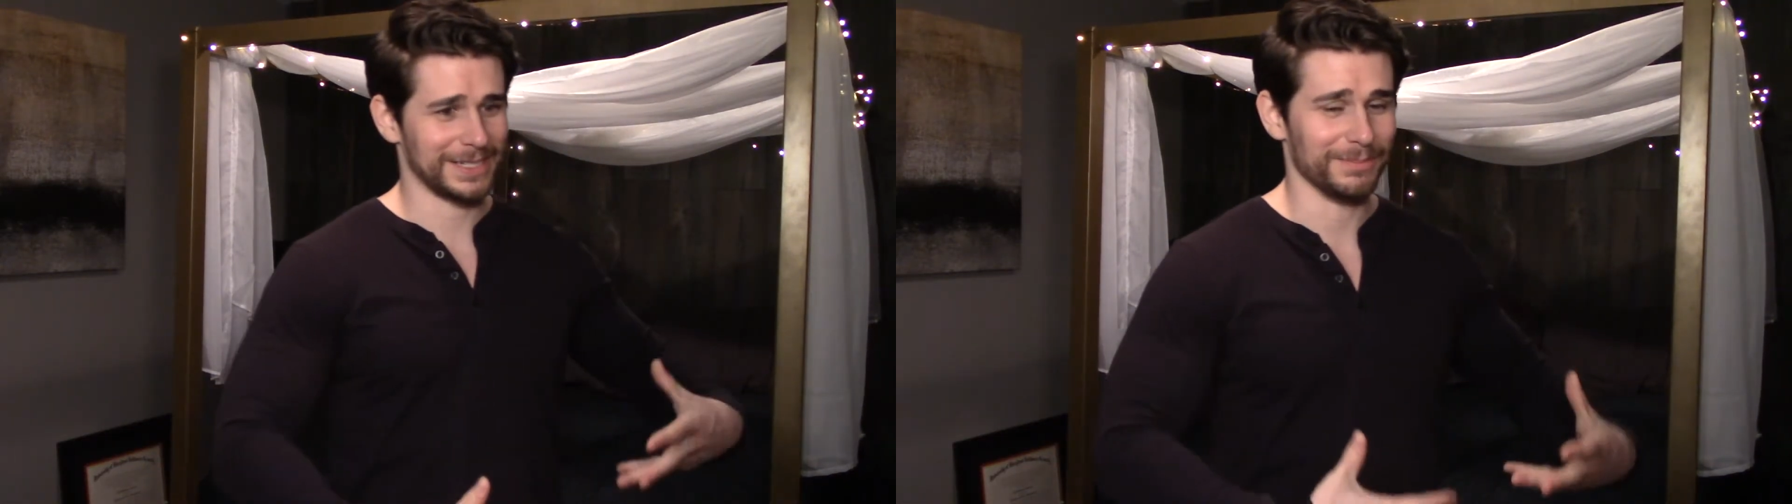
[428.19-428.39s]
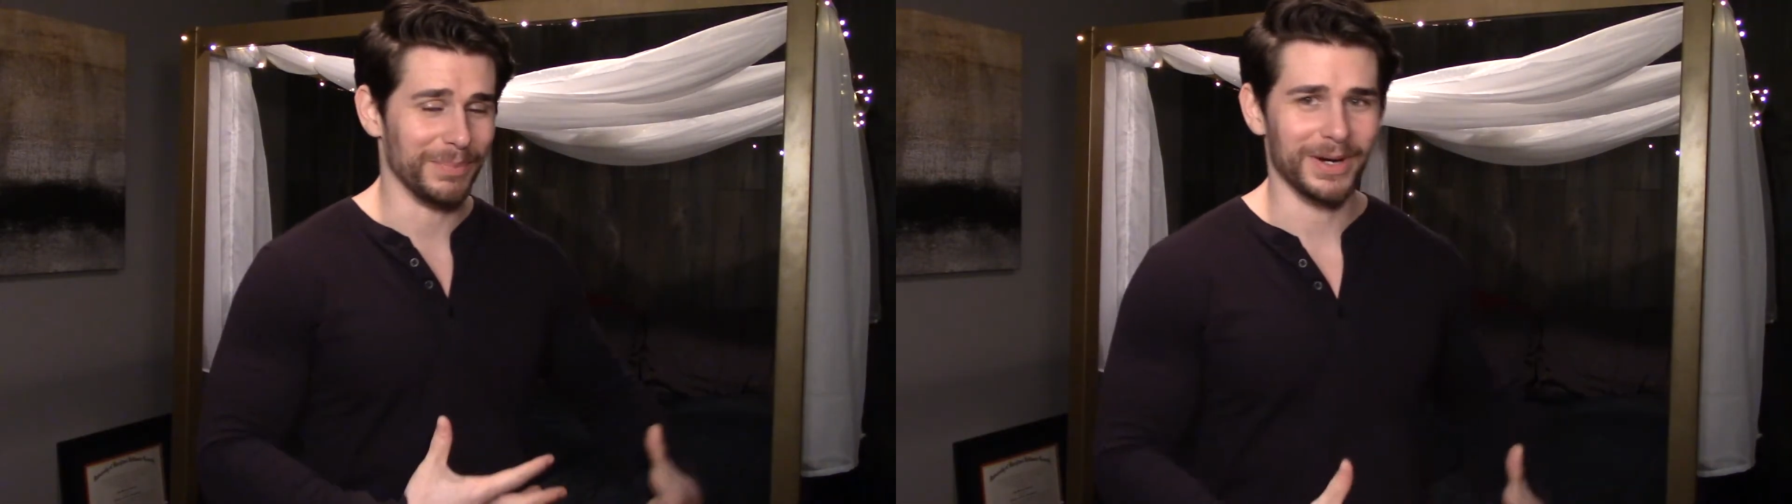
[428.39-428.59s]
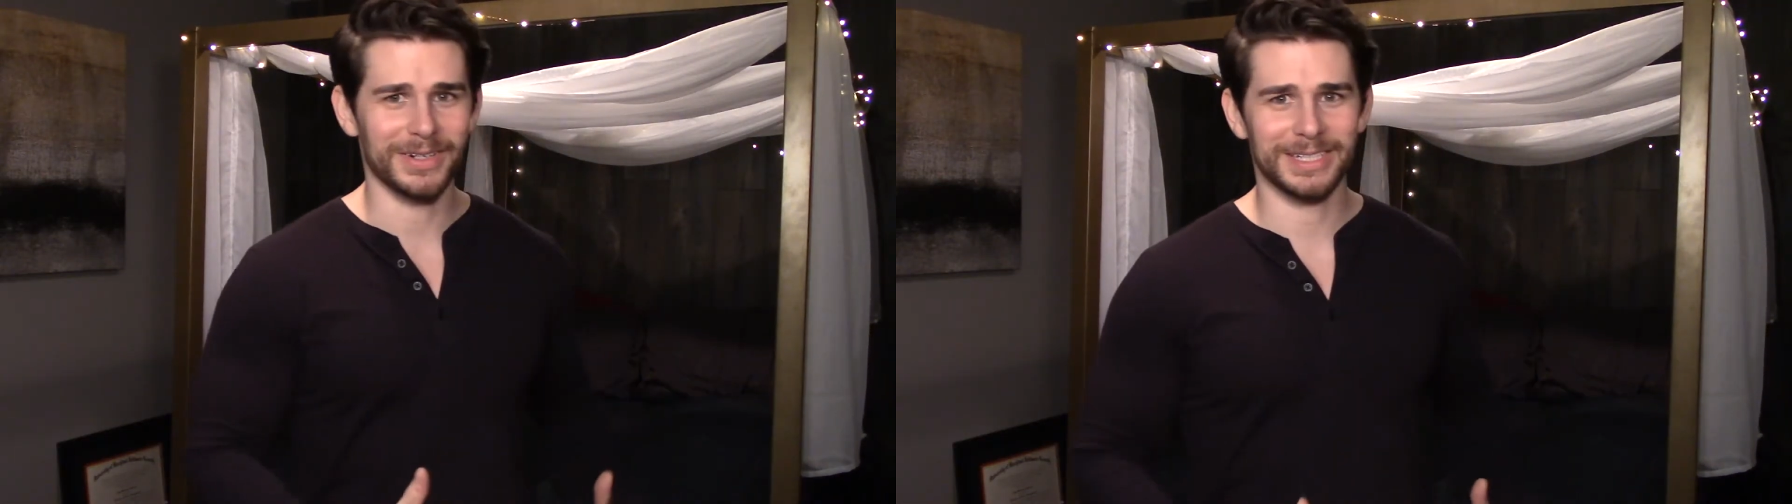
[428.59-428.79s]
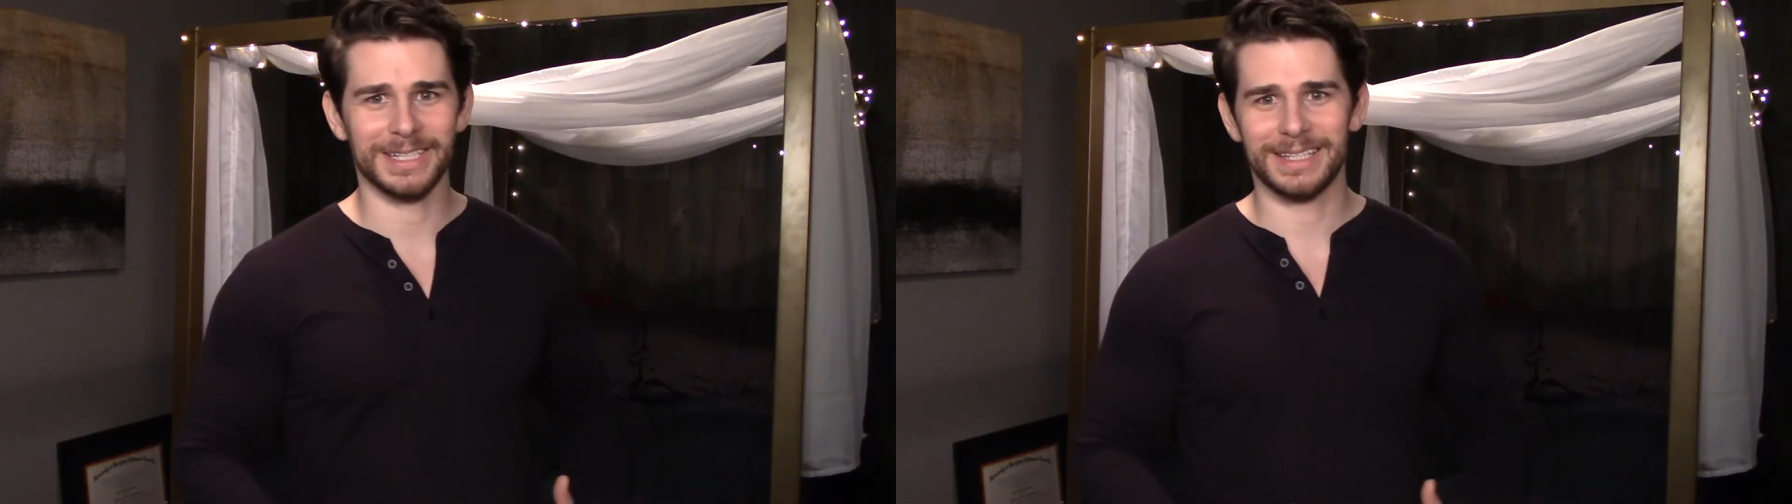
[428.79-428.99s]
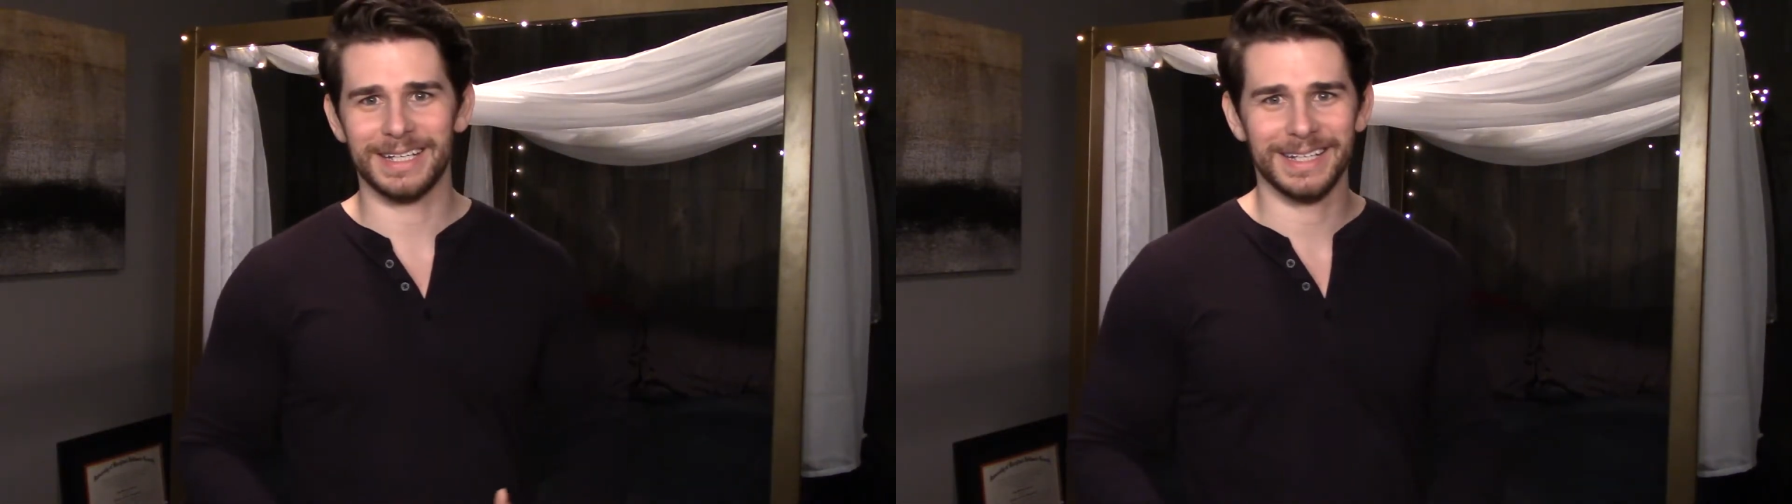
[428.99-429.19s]
embarrassing
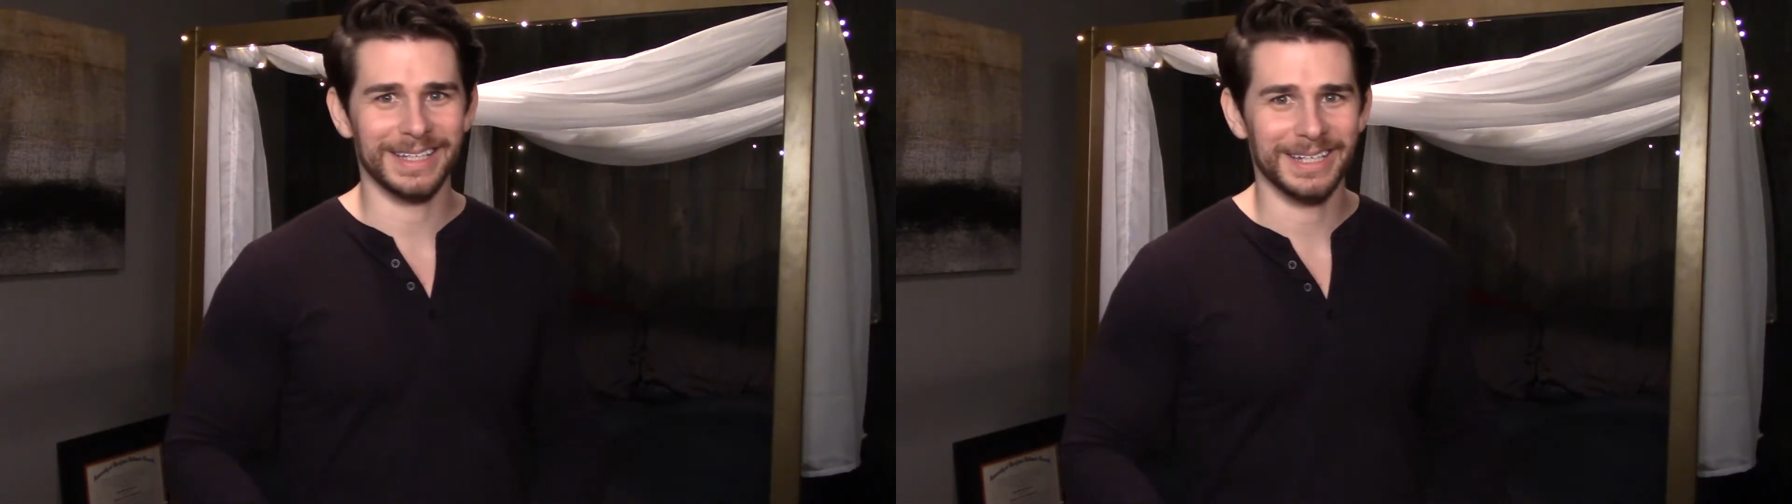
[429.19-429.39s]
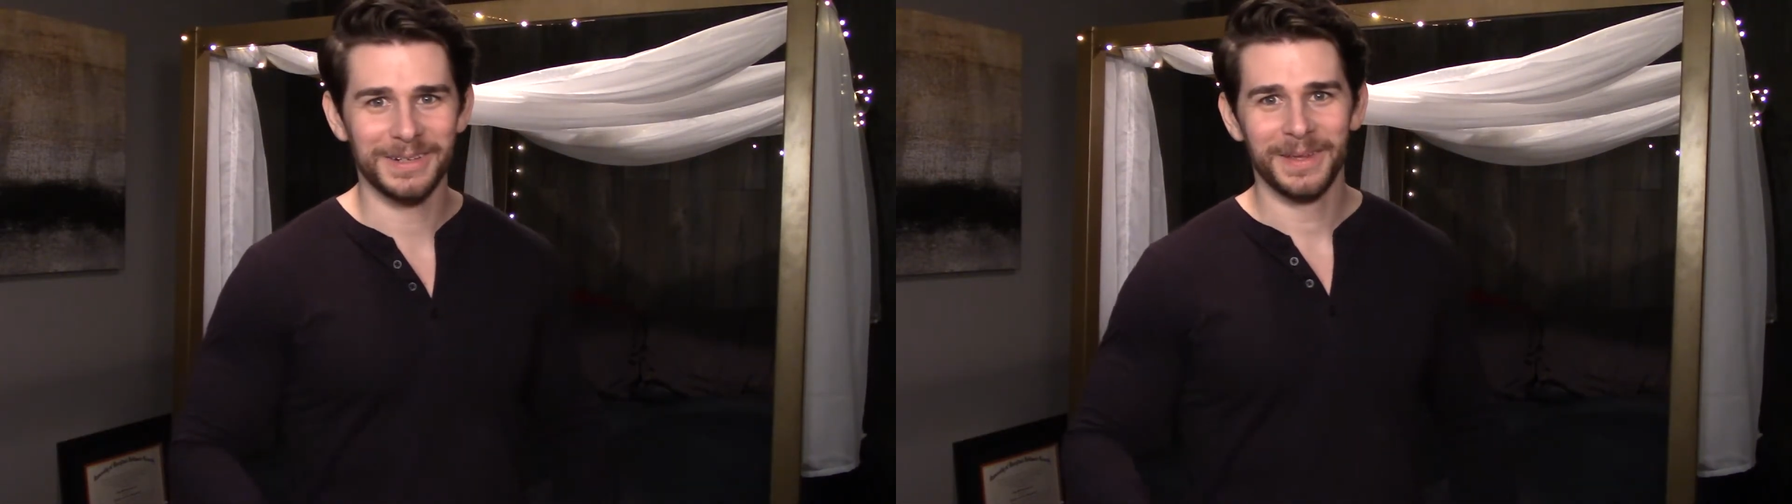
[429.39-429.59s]
thing that